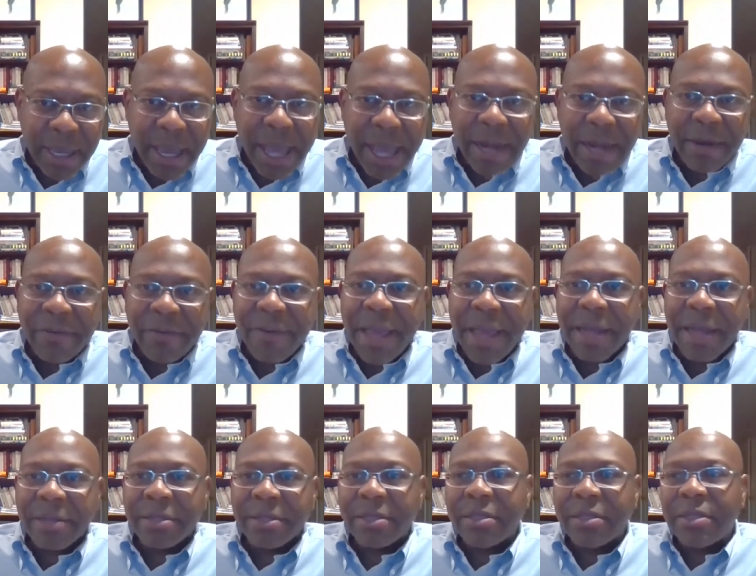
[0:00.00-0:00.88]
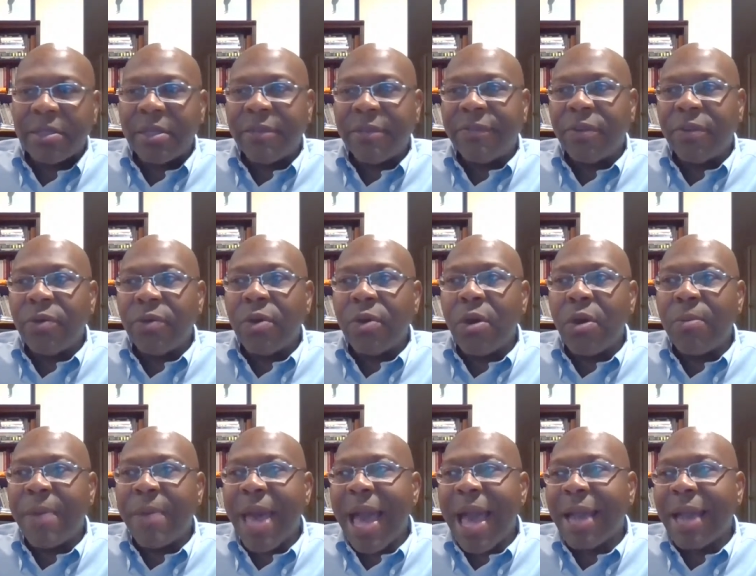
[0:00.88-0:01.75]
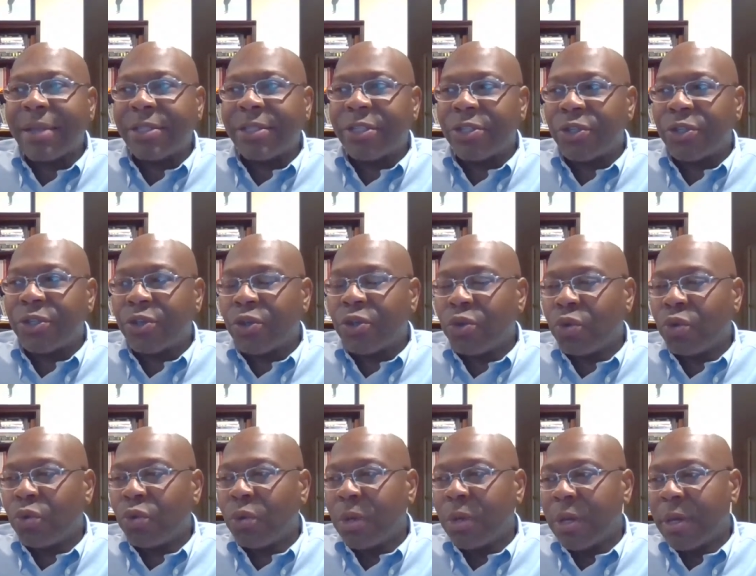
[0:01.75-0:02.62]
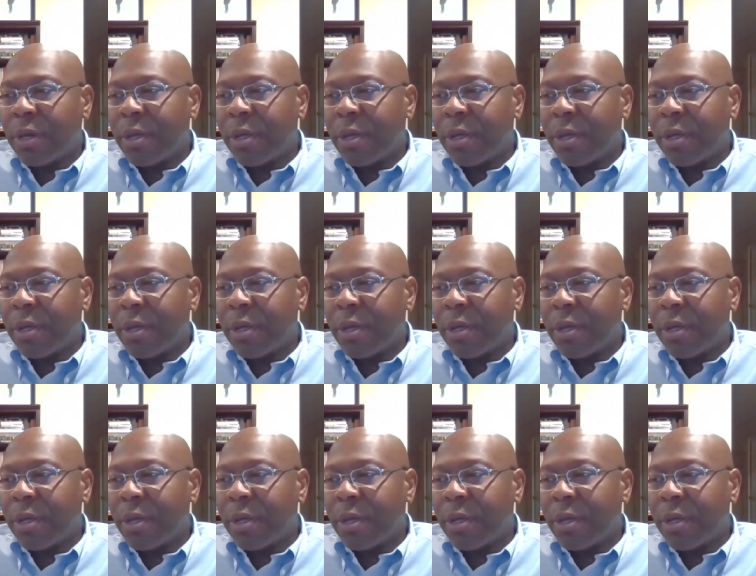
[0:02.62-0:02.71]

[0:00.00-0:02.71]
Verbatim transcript: and in fact, if you go back to